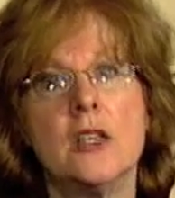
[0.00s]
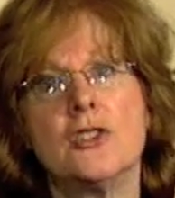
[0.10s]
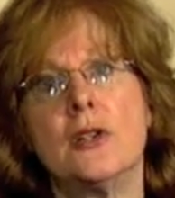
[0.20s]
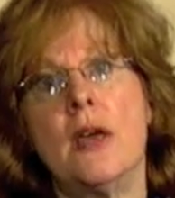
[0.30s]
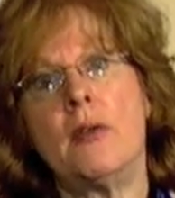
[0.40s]

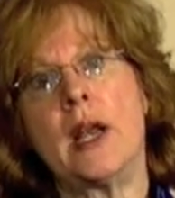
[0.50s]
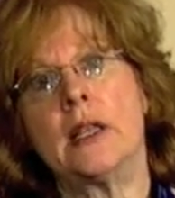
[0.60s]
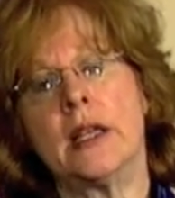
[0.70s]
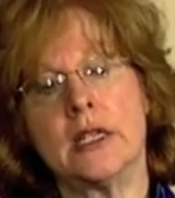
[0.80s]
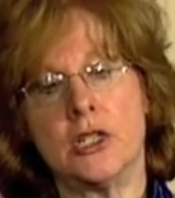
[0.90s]
So now what
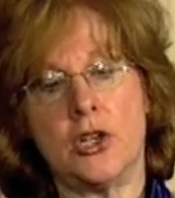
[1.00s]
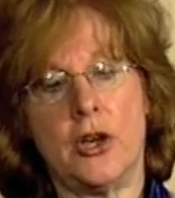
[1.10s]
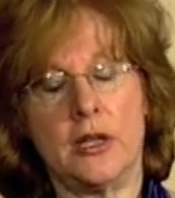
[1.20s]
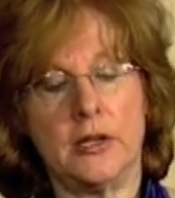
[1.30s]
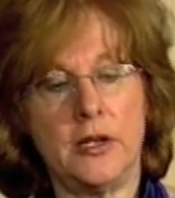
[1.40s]
I'd like to
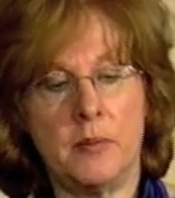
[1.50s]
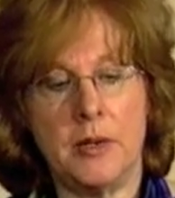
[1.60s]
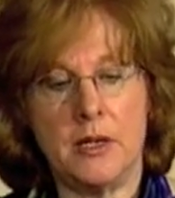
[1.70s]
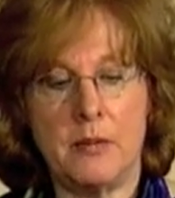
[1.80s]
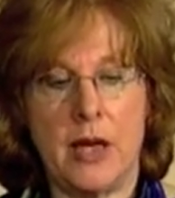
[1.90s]
talk a little
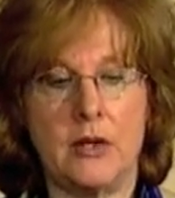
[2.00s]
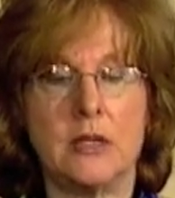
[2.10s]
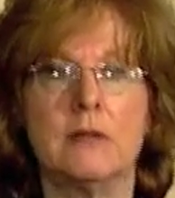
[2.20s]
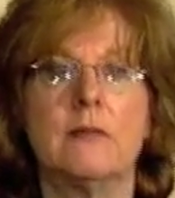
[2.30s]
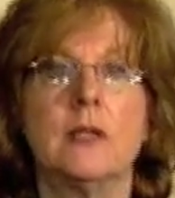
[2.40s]
bit about
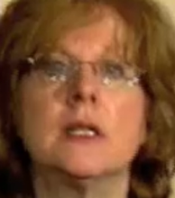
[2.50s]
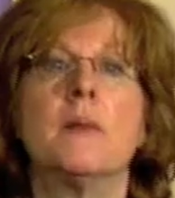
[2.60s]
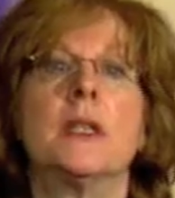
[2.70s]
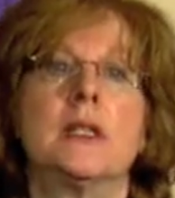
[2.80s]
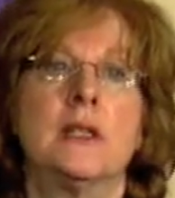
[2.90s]
is some
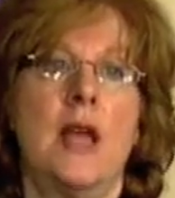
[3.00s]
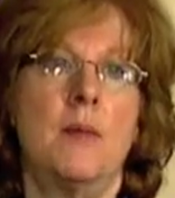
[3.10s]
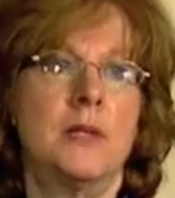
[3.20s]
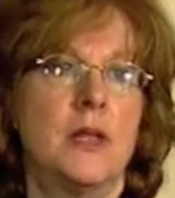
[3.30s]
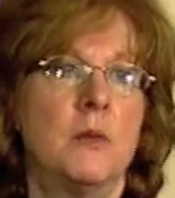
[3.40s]
of the
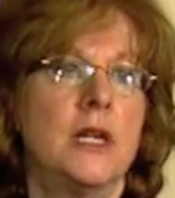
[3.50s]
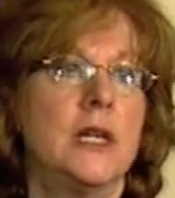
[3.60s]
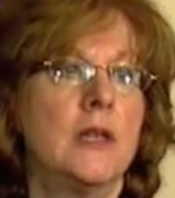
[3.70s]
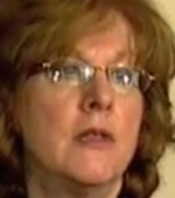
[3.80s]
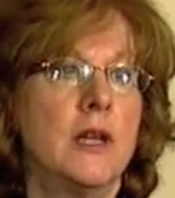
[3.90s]
steps that we need
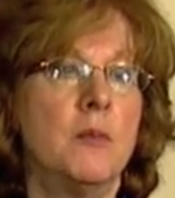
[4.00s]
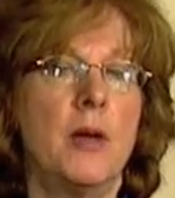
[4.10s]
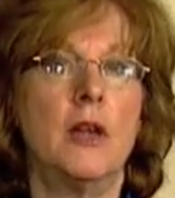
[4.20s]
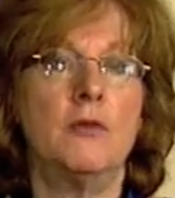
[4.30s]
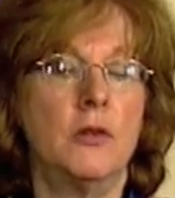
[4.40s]
to think
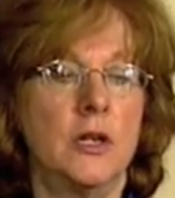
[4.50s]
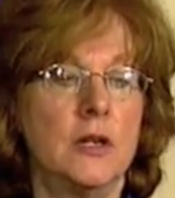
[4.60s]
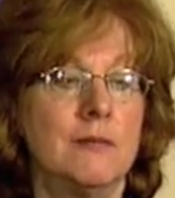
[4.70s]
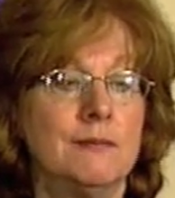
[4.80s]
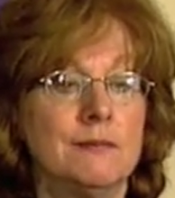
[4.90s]
about if we're
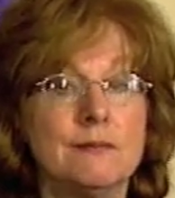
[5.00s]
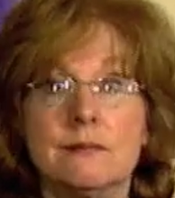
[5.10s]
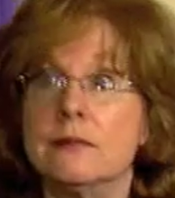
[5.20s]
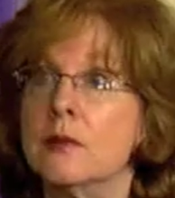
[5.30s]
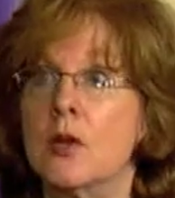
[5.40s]
going to
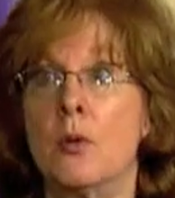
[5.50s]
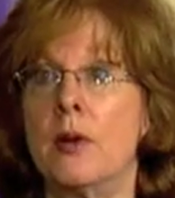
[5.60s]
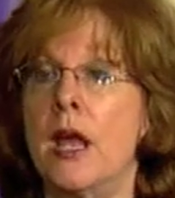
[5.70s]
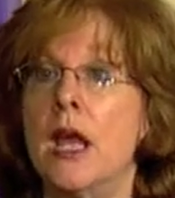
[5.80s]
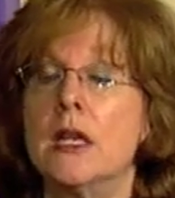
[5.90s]

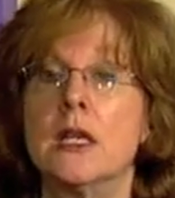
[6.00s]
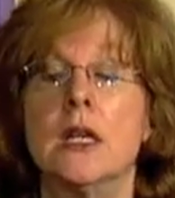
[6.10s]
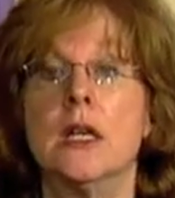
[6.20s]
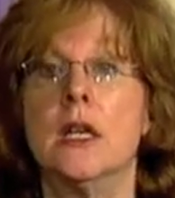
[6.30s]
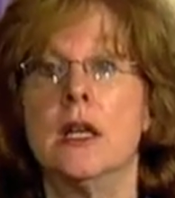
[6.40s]
create
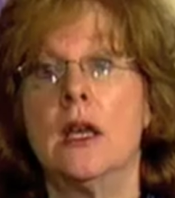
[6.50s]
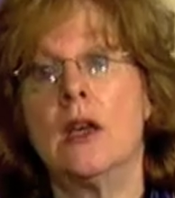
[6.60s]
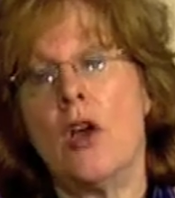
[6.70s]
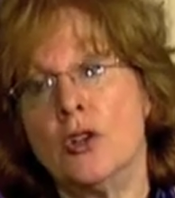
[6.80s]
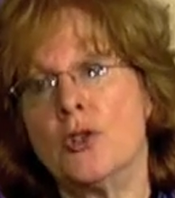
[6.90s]

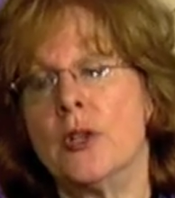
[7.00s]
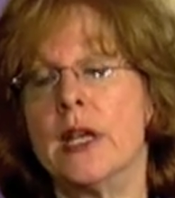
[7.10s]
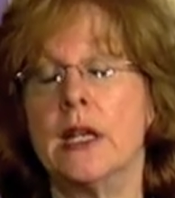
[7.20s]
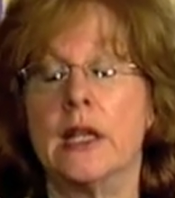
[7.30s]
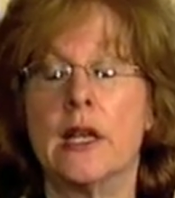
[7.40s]

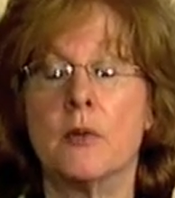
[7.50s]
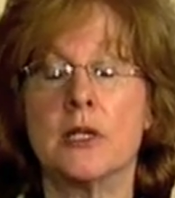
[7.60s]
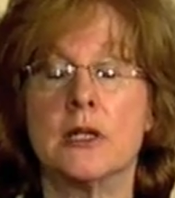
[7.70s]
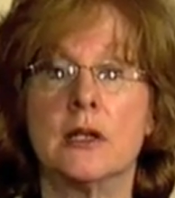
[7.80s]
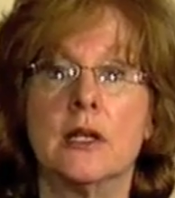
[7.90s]
culturally and
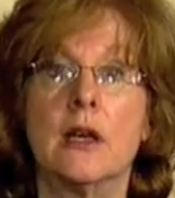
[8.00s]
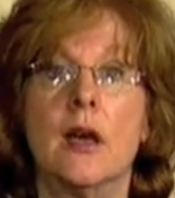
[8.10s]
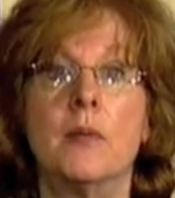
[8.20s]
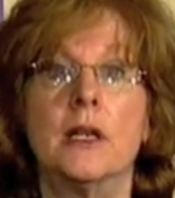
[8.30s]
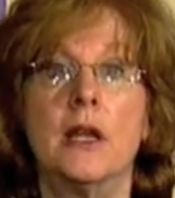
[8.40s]
linguistically
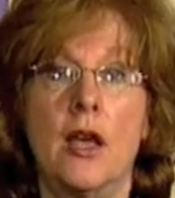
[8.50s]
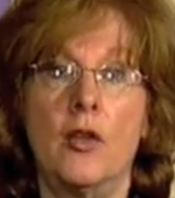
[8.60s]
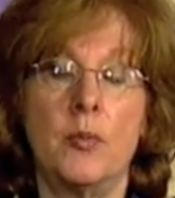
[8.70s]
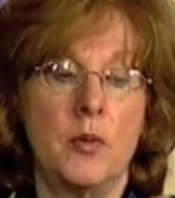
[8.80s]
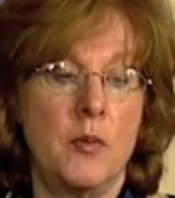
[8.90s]
competent
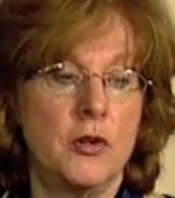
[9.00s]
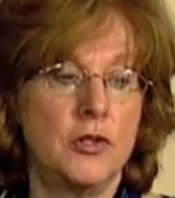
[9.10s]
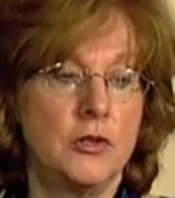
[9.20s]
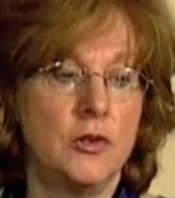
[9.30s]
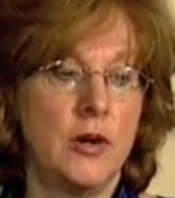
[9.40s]
health
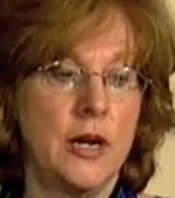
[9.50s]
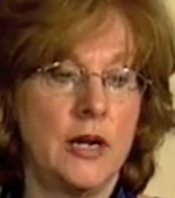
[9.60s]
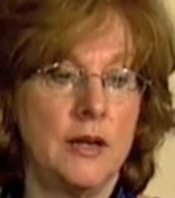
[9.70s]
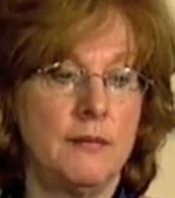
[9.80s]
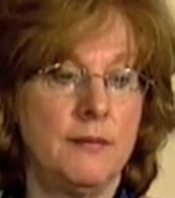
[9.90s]
promotion
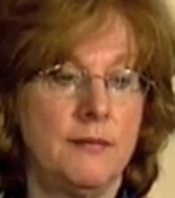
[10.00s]
training.